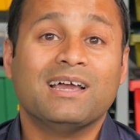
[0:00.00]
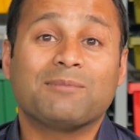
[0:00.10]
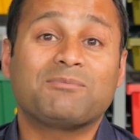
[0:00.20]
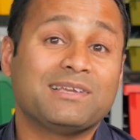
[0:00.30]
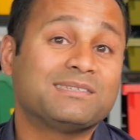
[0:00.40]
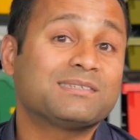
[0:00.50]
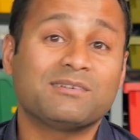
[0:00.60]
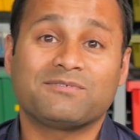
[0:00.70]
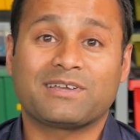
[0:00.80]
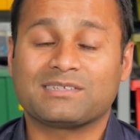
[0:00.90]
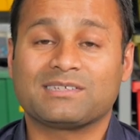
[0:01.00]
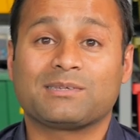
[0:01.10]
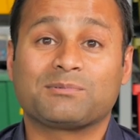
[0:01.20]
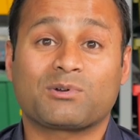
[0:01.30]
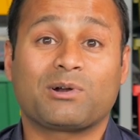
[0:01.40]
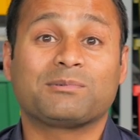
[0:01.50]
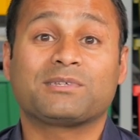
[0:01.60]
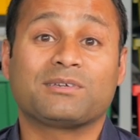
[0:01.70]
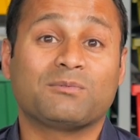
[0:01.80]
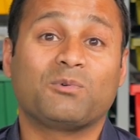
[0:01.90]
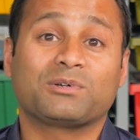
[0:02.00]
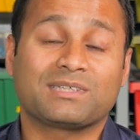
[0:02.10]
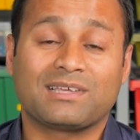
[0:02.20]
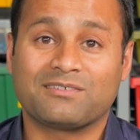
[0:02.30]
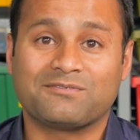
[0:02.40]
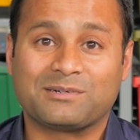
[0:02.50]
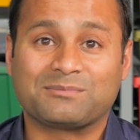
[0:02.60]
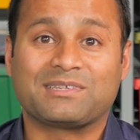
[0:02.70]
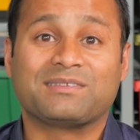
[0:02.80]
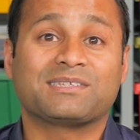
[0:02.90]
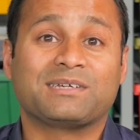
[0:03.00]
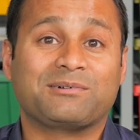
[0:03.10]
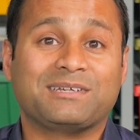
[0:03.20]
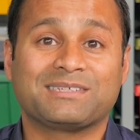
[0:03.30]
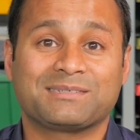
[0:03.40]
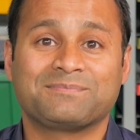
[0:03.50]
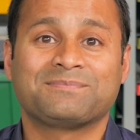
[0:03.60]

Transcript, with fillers: and please don't forget to subscribe so you can watch the other films in the series.